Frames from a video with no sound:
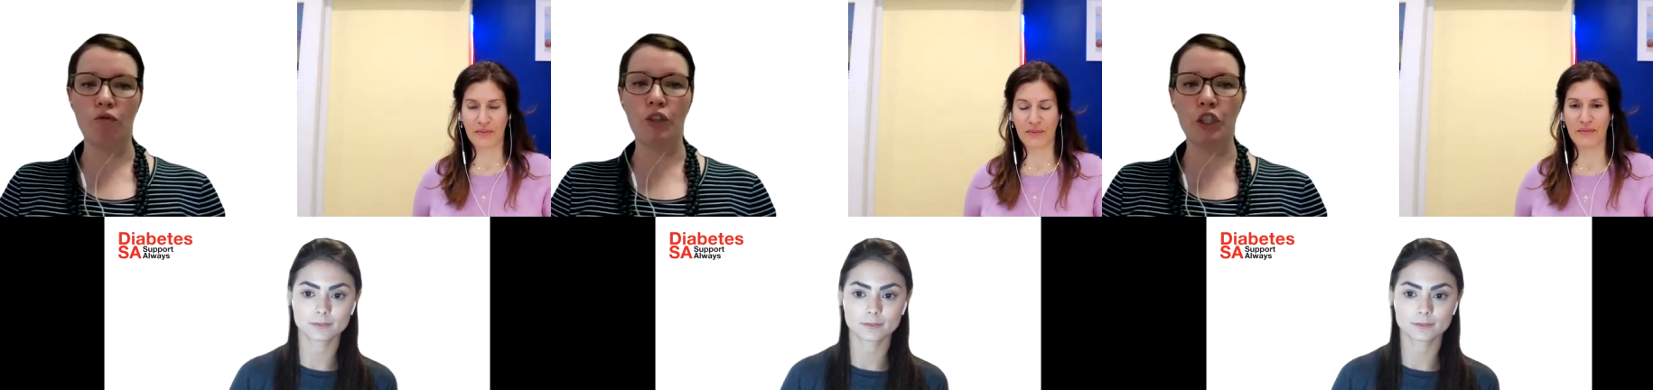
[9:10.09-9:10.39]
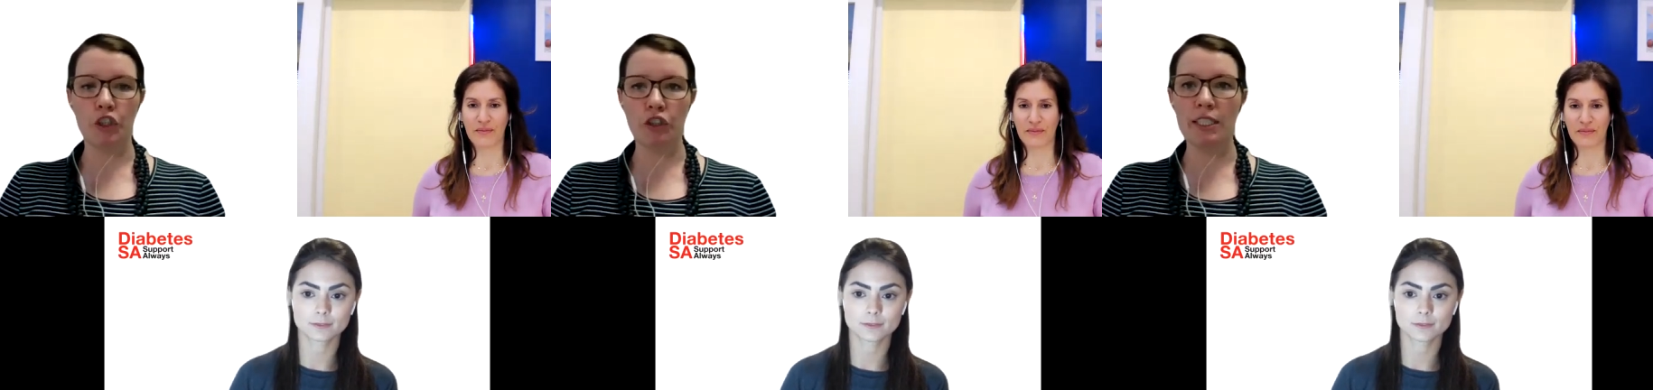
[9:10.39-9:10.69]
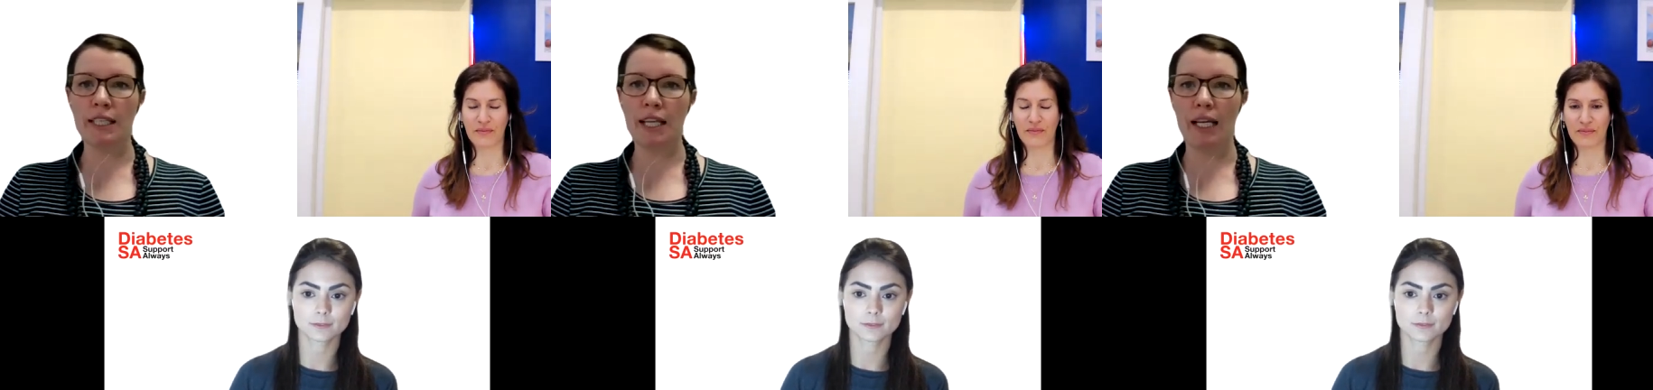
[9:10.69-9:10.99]

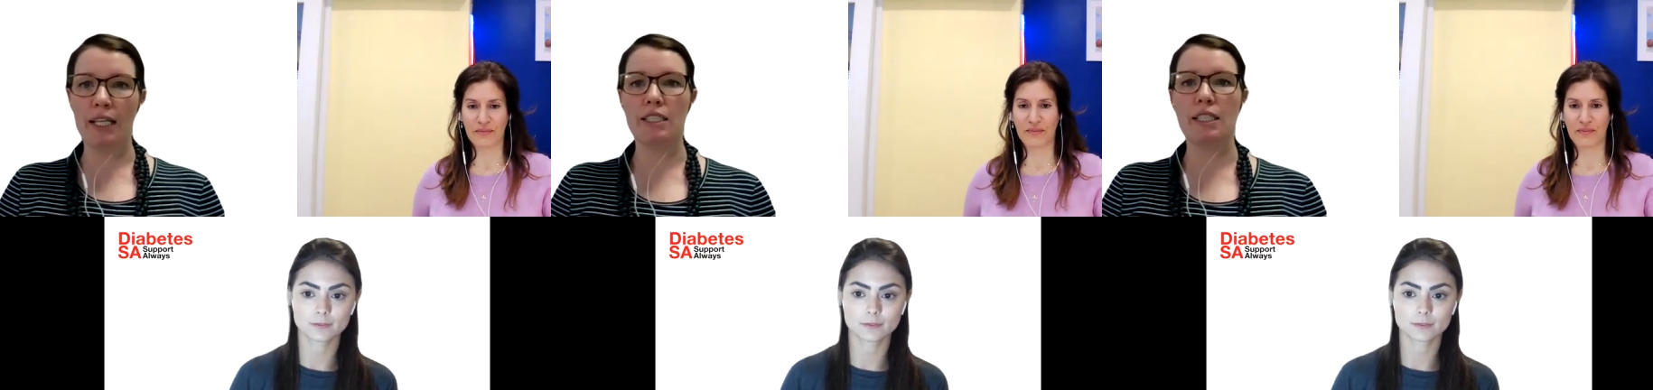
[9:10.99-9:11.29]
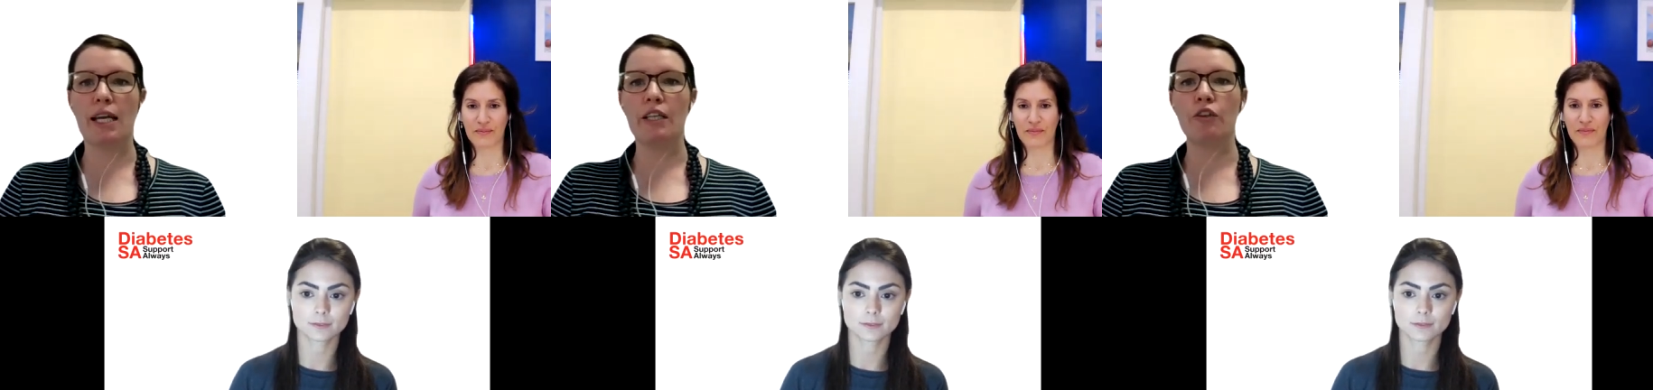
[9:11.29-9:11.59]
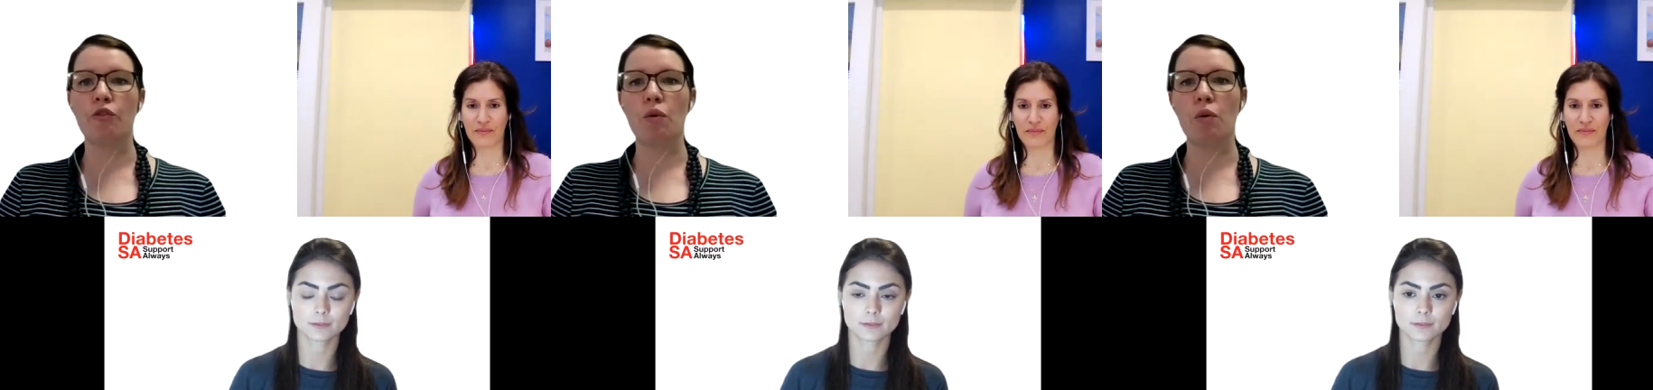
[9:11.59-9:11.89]
Speaker 1: reducing our
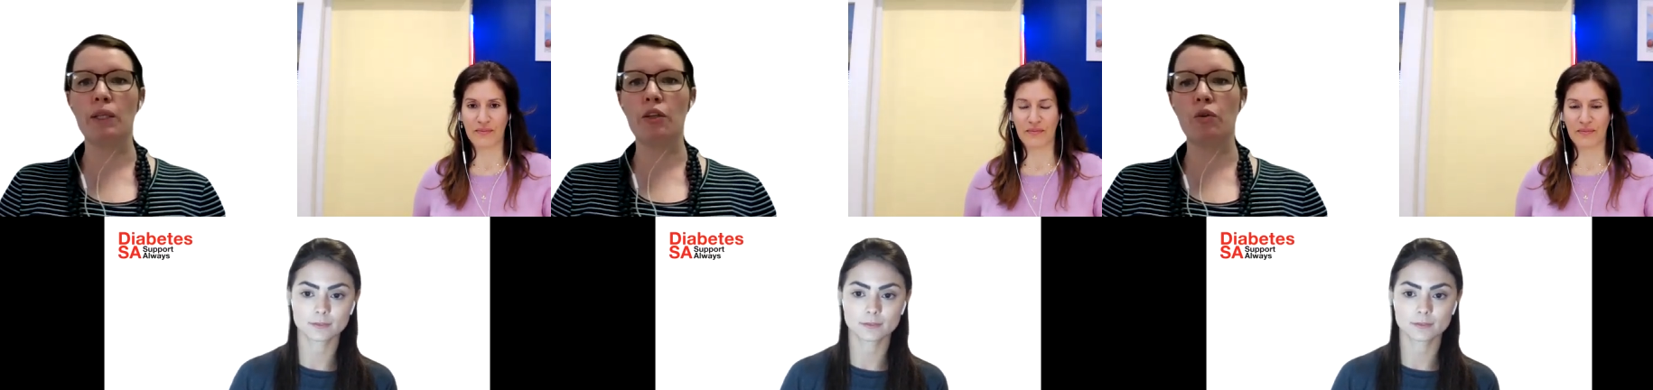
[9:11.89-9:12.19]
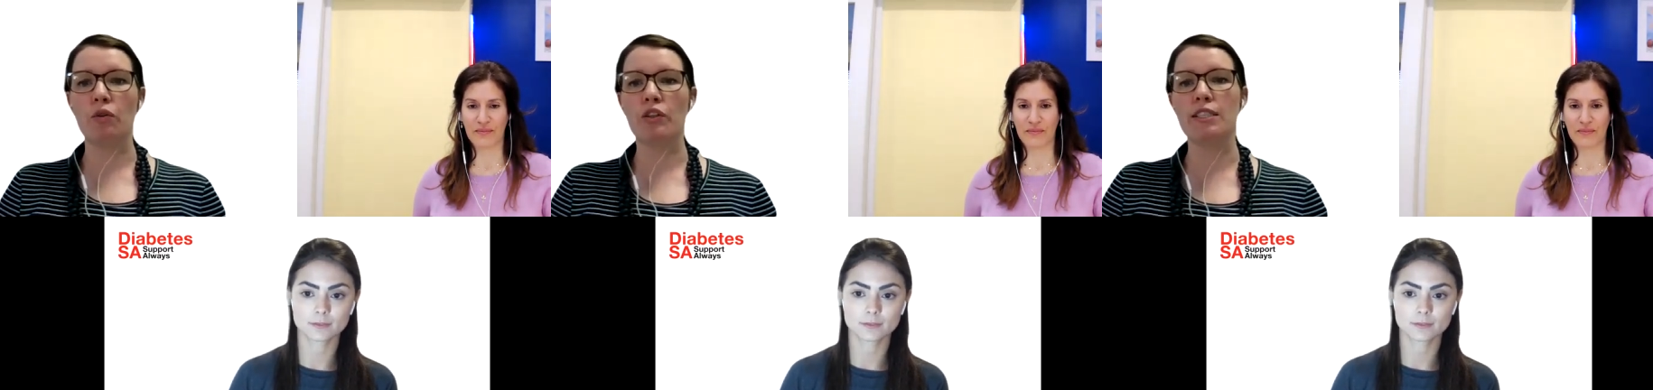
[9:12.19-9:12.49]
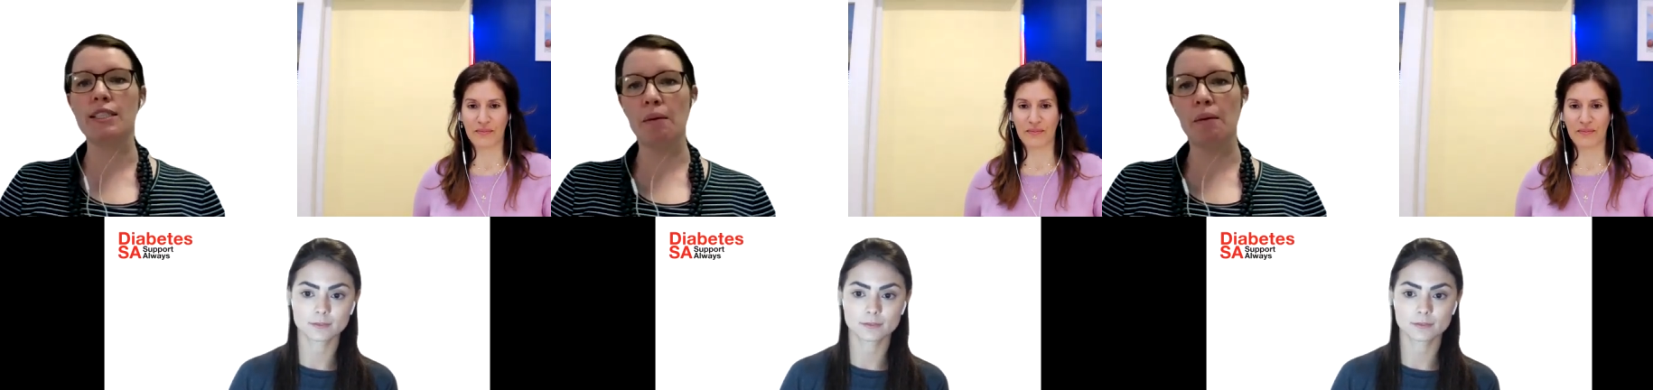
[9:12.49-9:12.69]
intake of what we call those